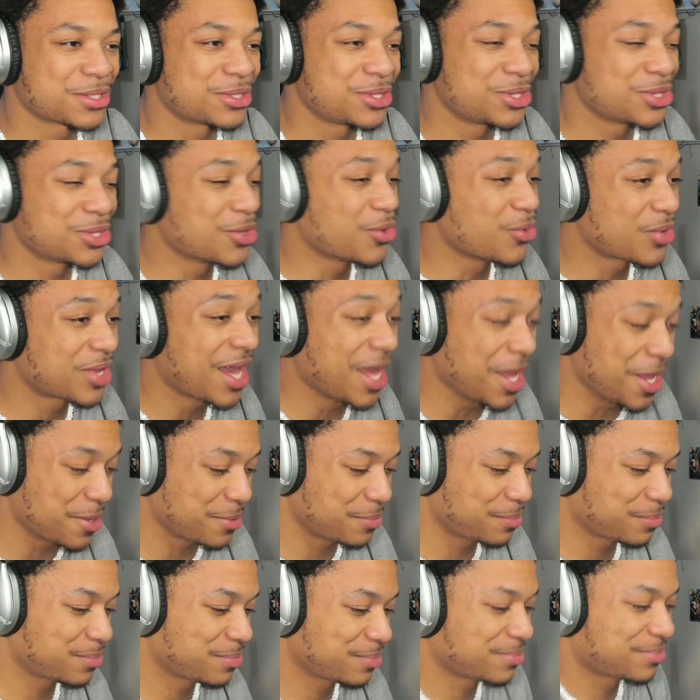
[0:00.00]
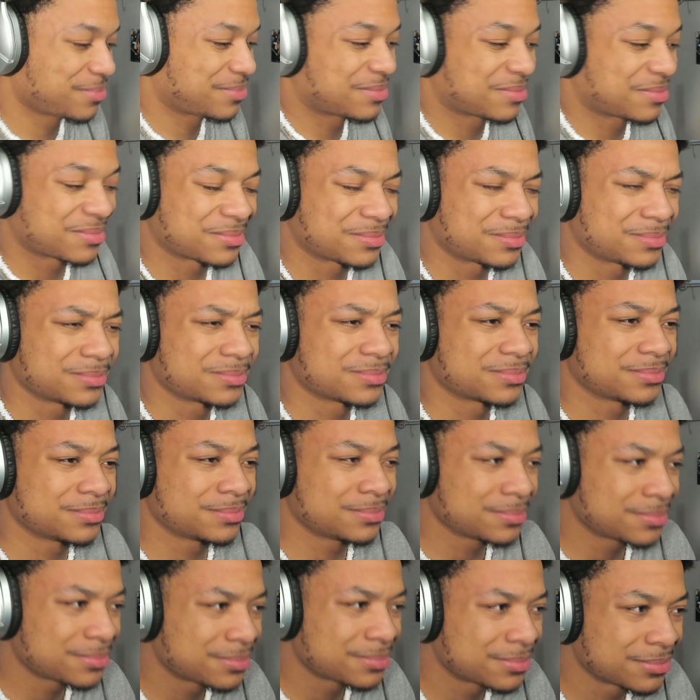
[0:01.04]
No cap. Life of my brothers is deep,
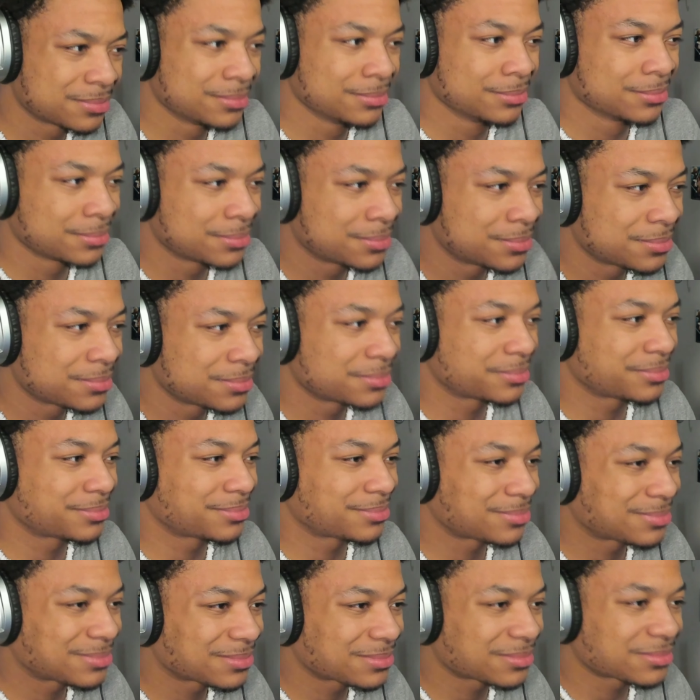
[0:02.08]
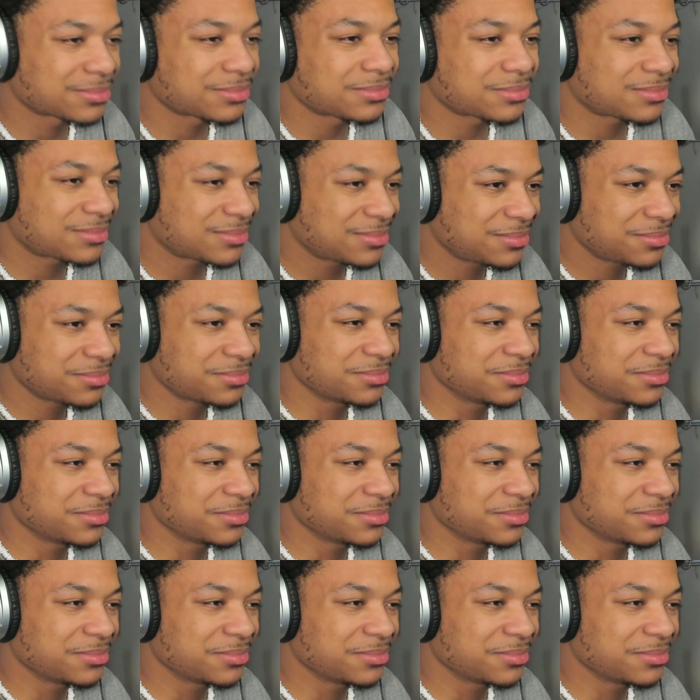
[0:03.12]
long as they all on their feet,